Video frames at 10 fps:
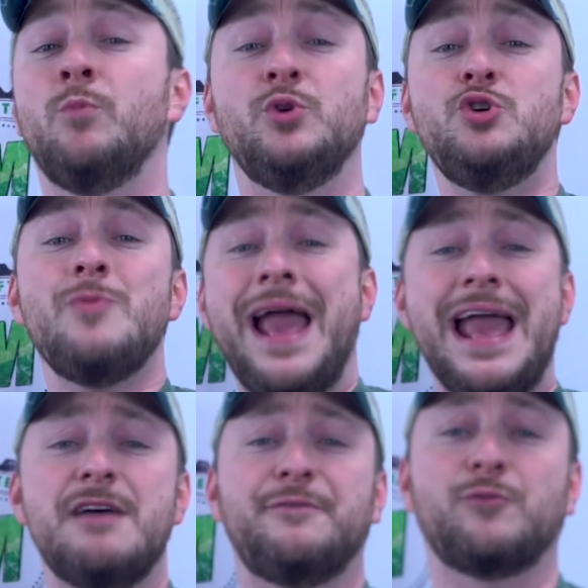when you
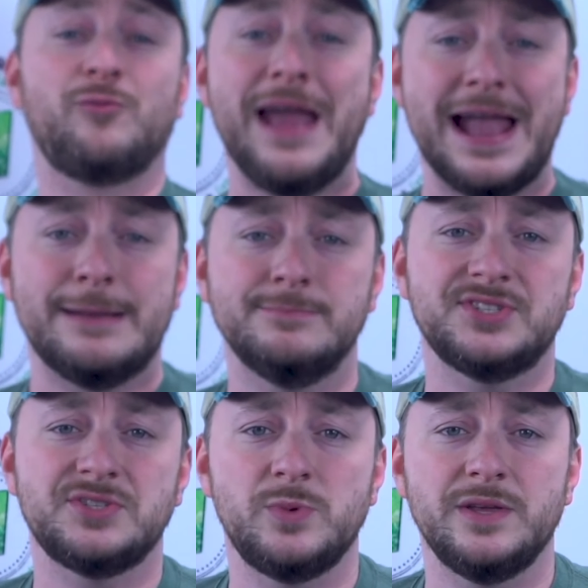have
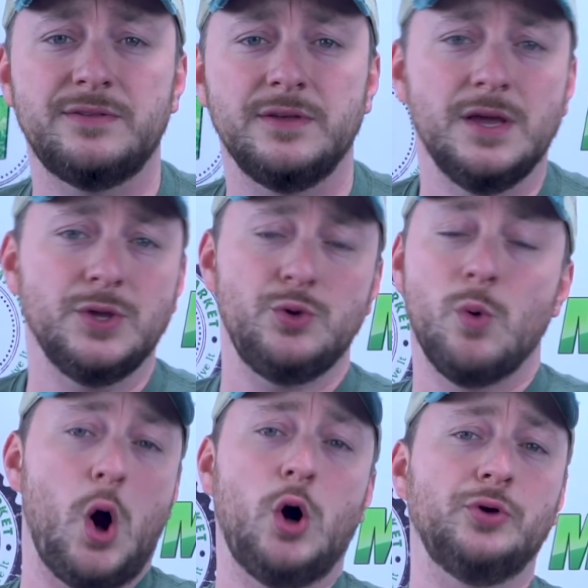ramps with
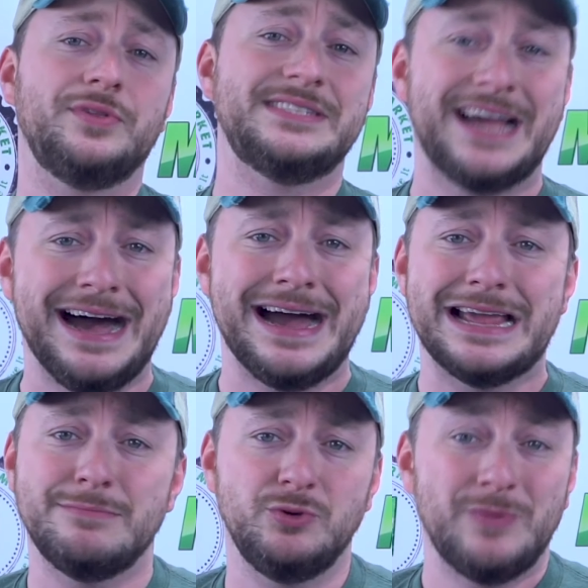you all the time,